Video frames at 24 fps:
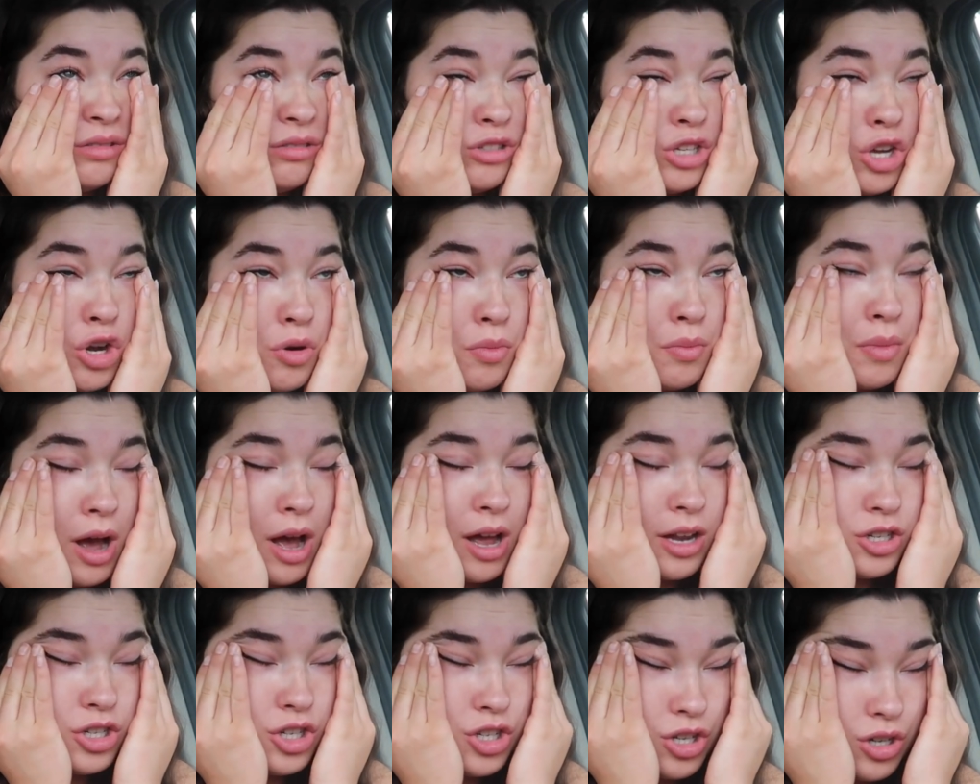too
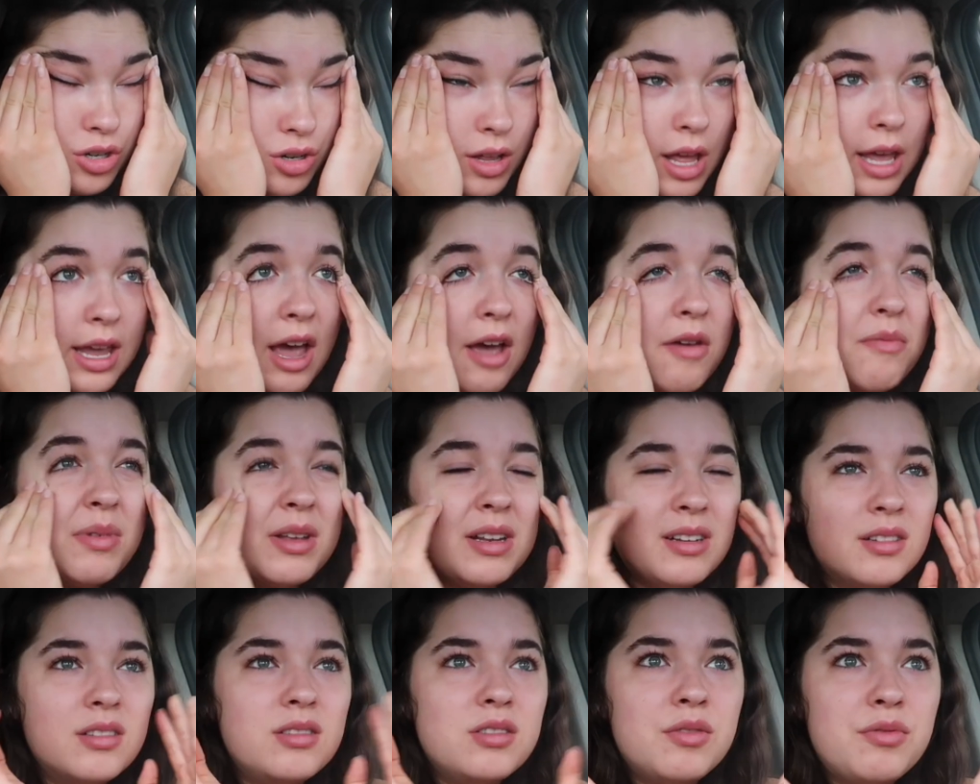much, like, I've
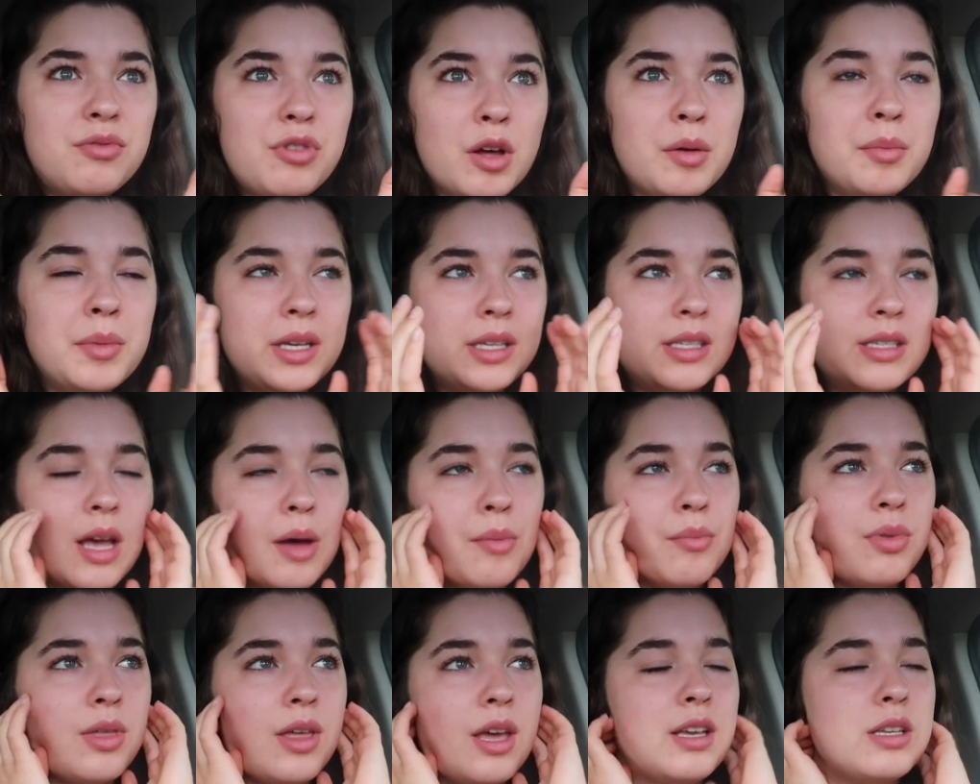been filming
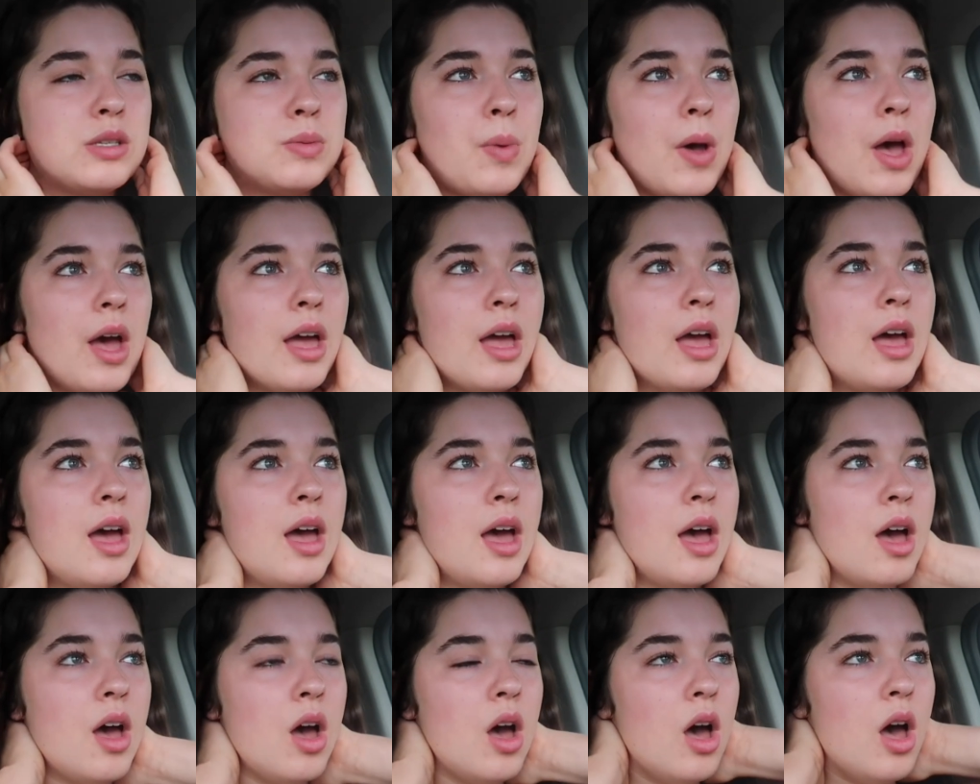some things, but,
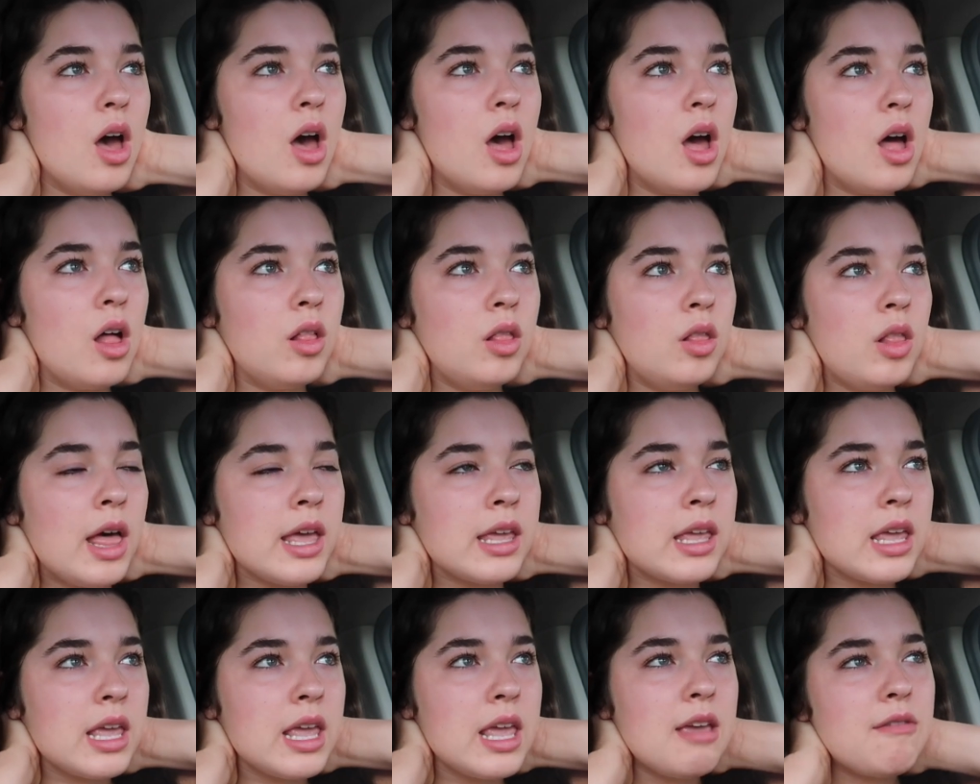
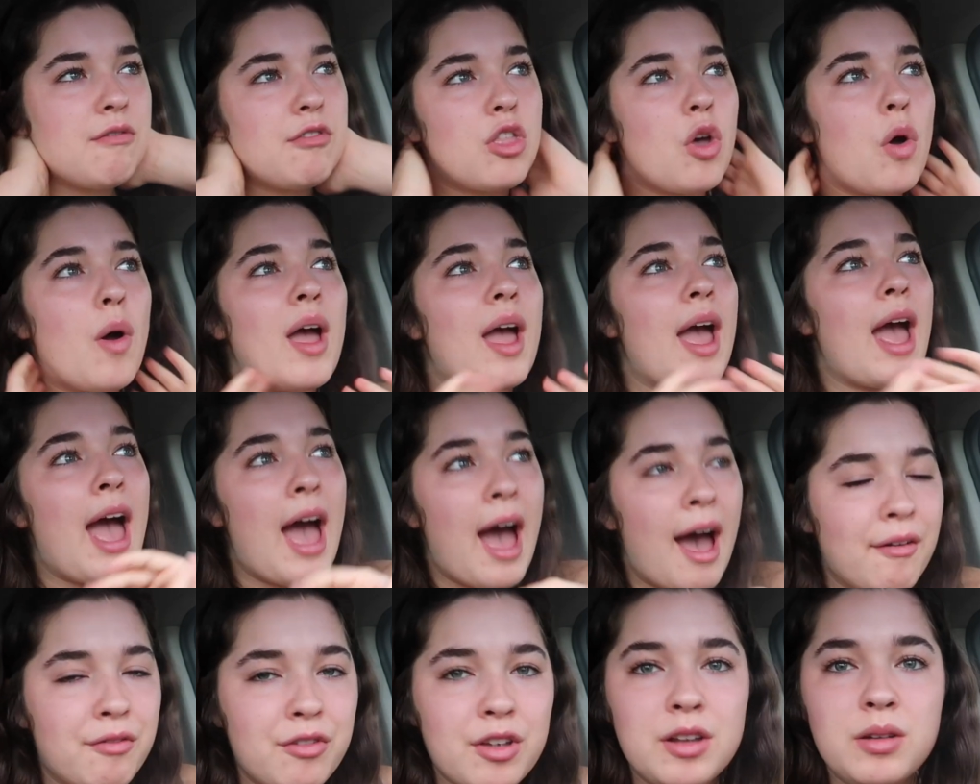like, even though I
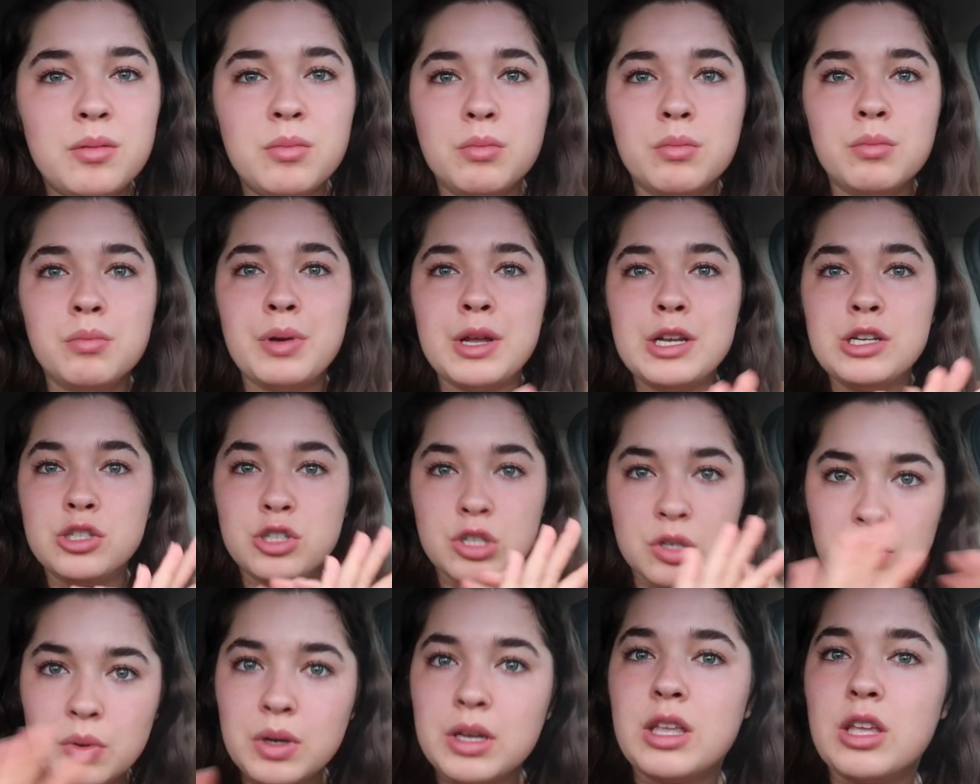haven't been
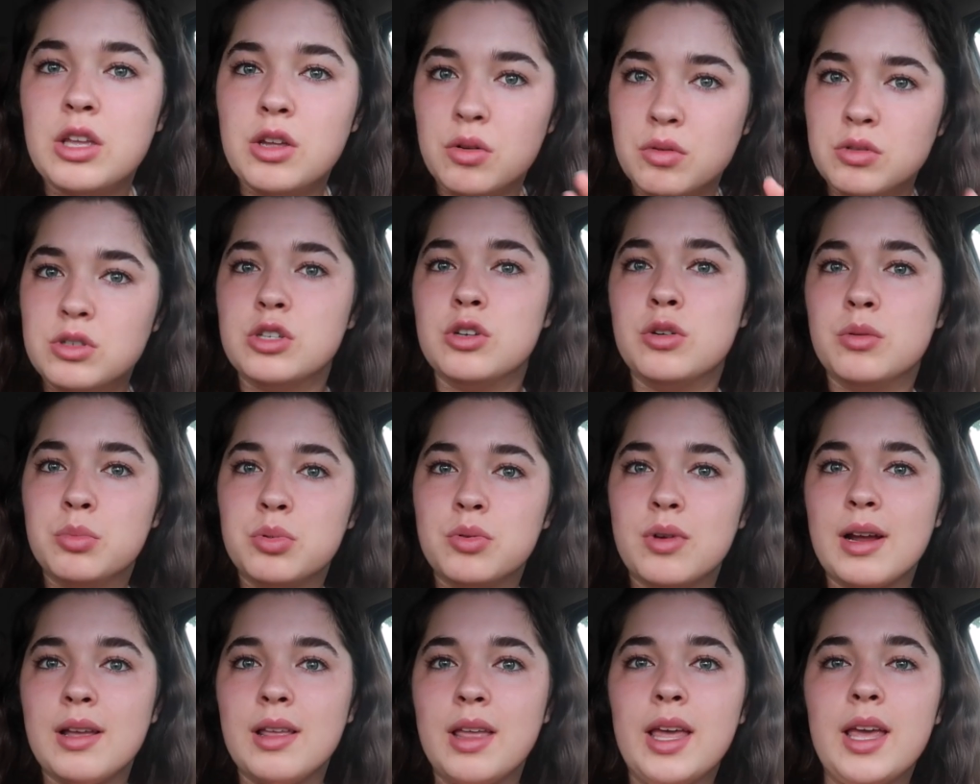doing YouTube,
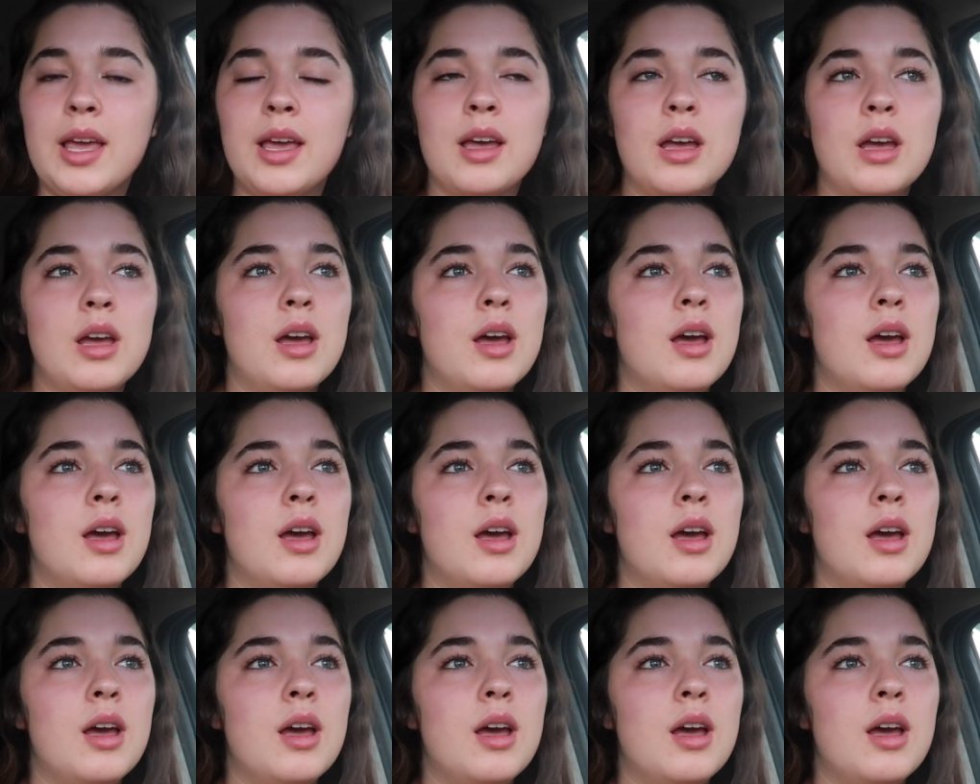really,